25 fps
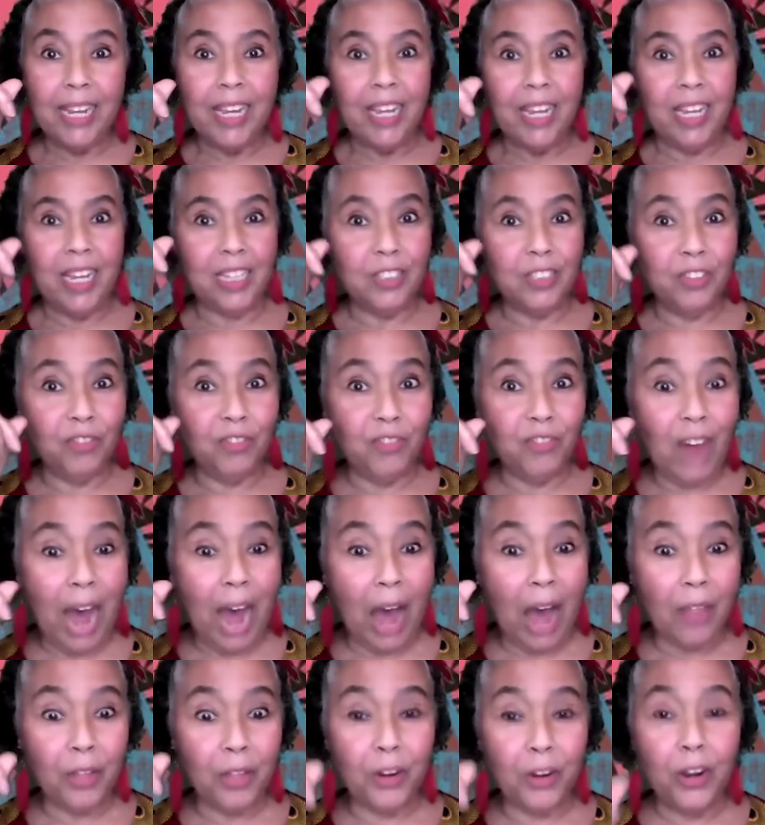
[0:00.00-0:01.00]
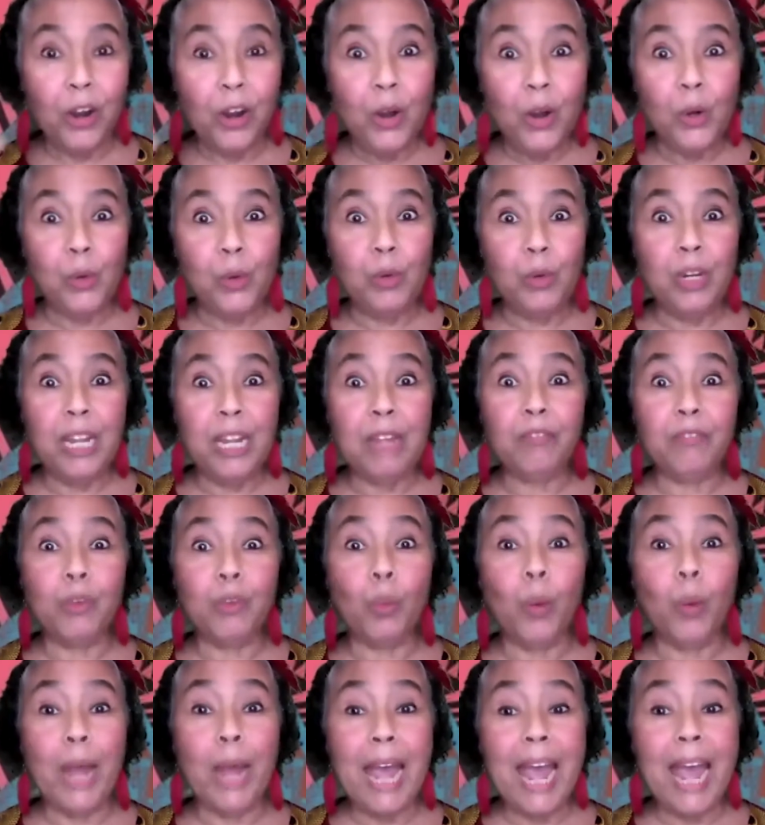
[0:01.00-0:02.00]
his father, who lived
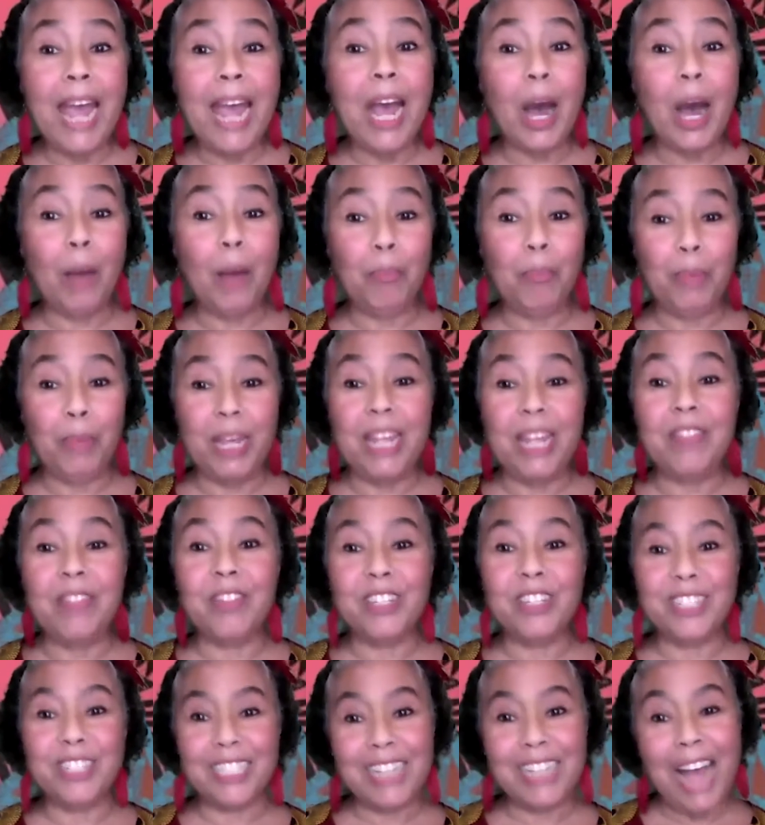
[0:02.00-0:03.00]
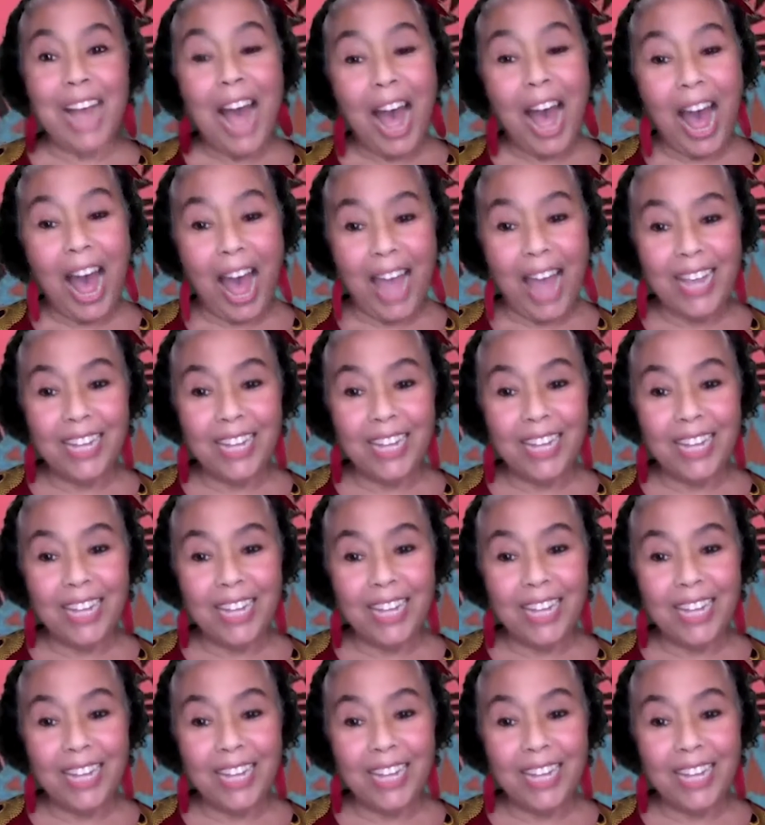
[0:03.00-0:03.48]
way up in the sky.